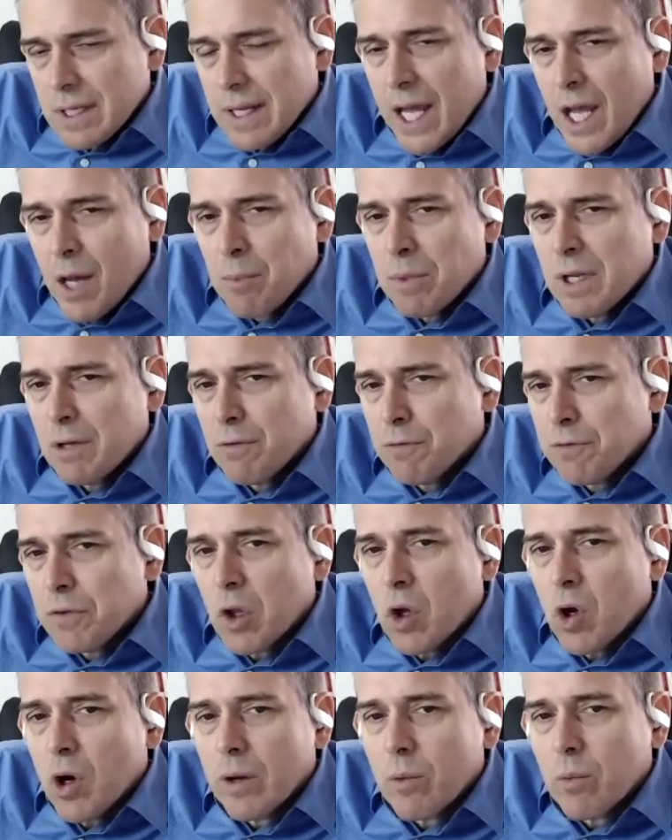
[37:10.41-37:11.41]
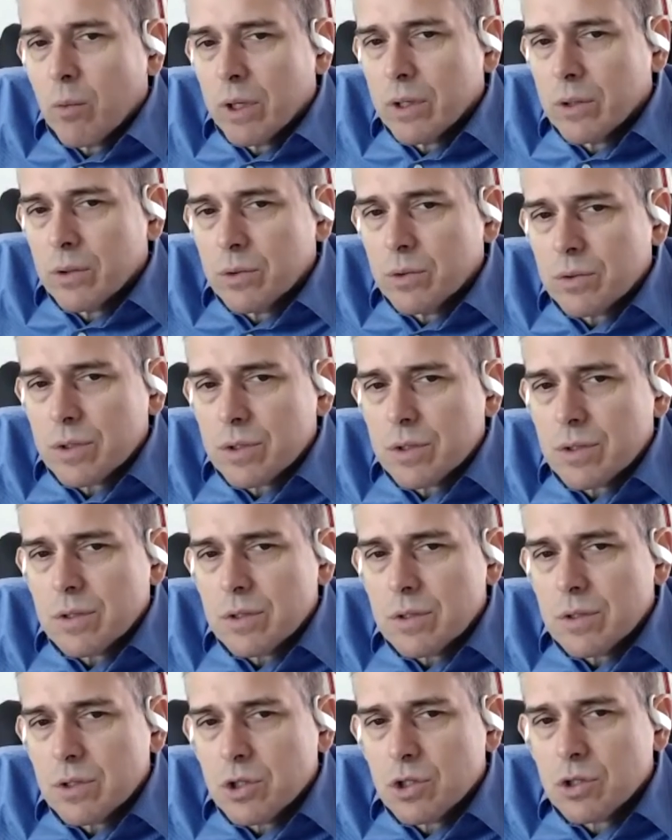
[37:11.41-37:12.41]
How many flywheels
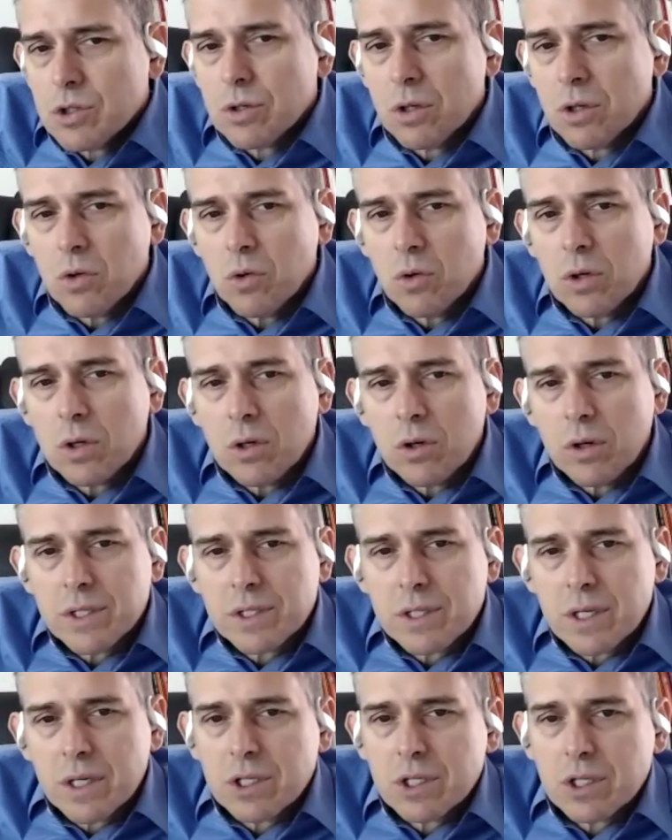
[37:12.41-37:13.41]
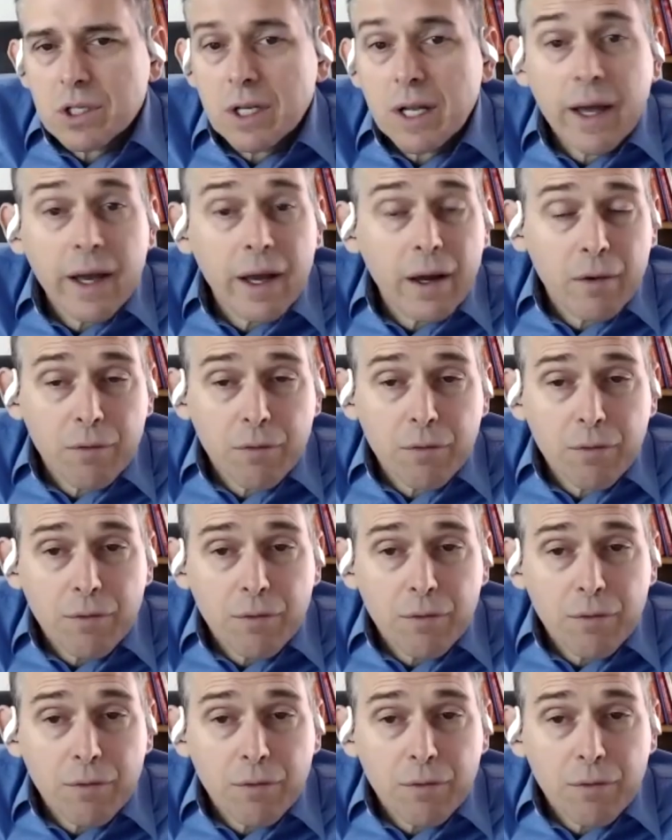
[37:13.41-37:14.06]
should an organization have?